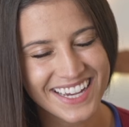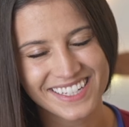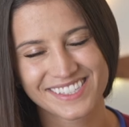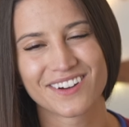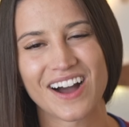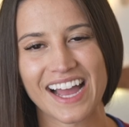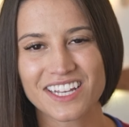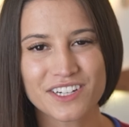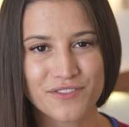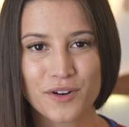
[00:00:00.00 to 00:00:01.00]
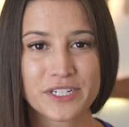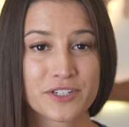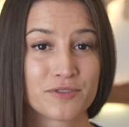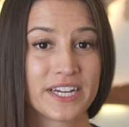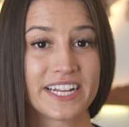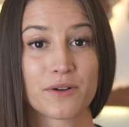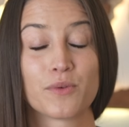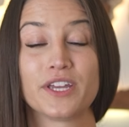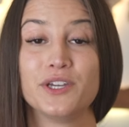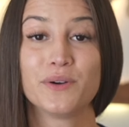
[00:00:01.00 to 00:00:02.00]
so I look forward to reading
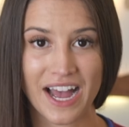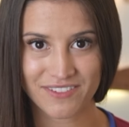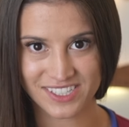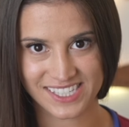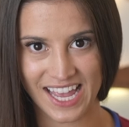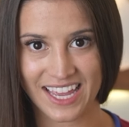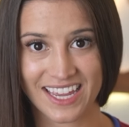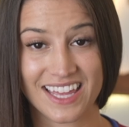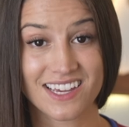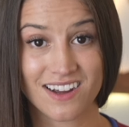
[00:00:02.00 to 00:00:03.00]
what you have to say in the